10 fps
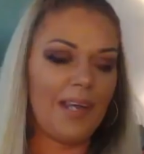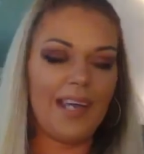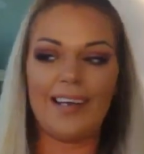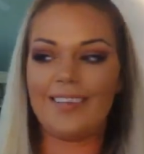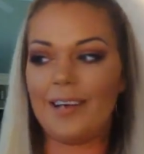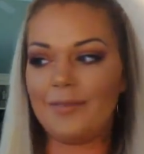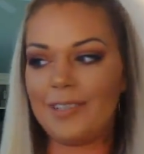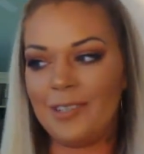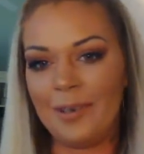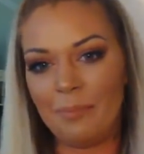man, I thought I
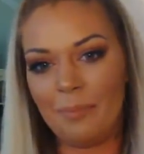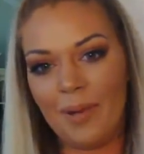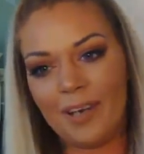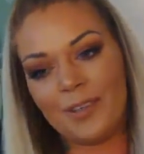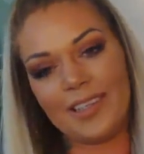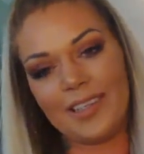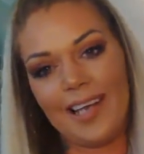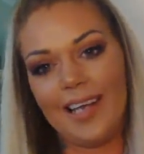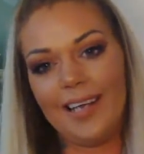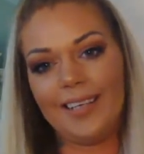was doing better than
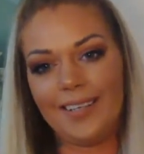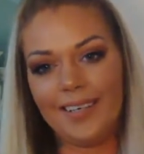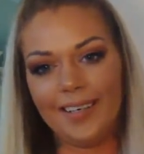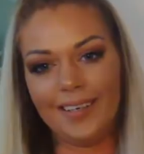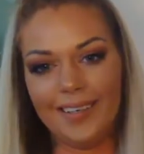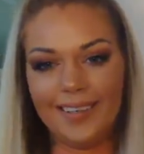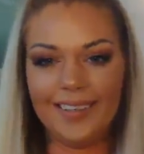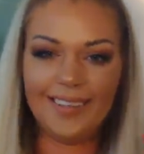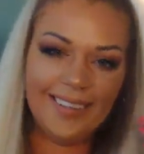that.